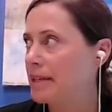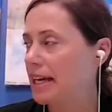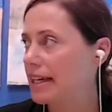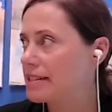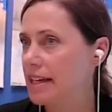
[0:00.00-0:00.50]
mean,
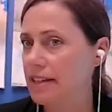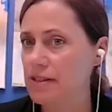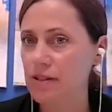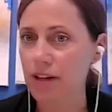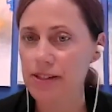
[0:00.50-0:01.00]
I guess I can
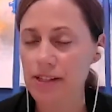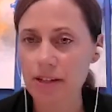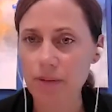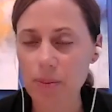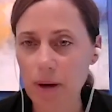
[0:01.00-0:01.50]
start because I
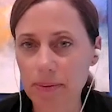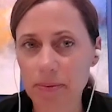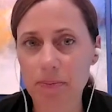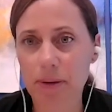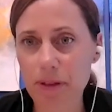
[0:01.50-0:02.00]
think we
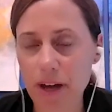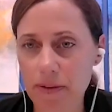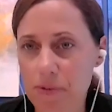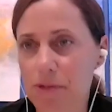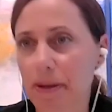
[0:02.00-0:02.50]
probably both have
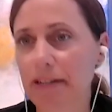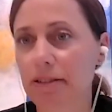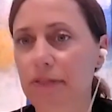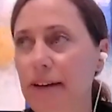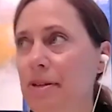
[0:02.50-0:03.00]
a
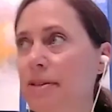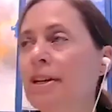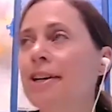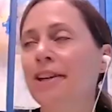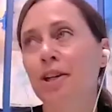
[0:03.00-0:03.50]
perspective. I mean,
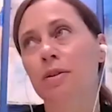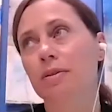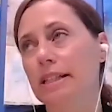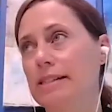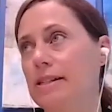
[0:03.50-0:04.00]

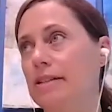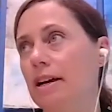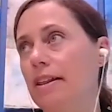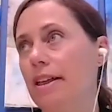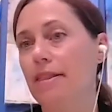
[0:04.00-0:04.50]
listen,
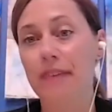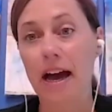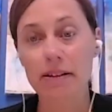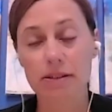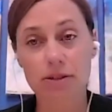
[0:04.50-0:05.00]

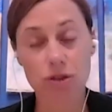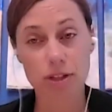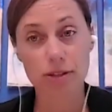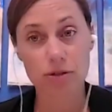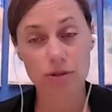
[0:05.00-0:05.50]
that
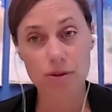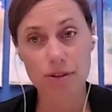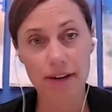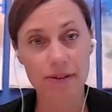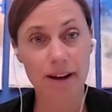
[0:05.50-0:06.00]
in
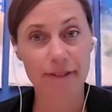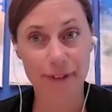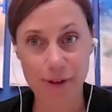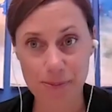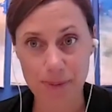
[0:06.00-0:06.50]
truth, that was my
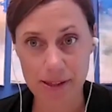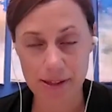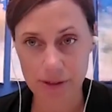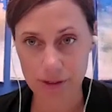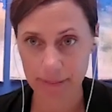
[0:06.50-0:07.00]
first
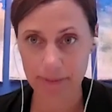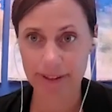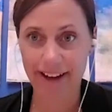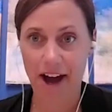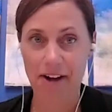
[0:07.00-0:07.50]
business trip
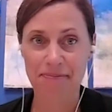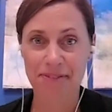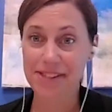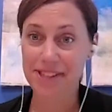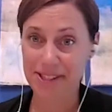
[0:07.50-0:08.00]

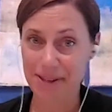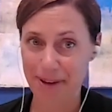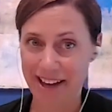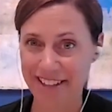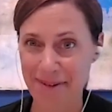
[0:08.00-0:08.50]
since the
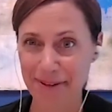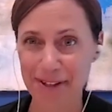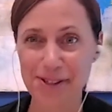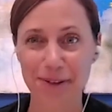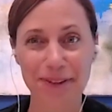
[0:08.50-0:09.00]

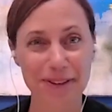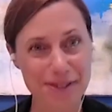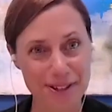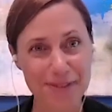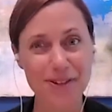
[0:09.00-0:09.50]
pandemic. So we're
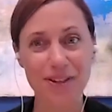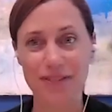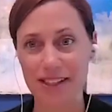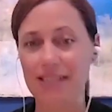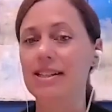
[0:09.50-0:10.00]
still sort
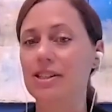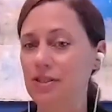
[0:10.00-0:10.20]
of in this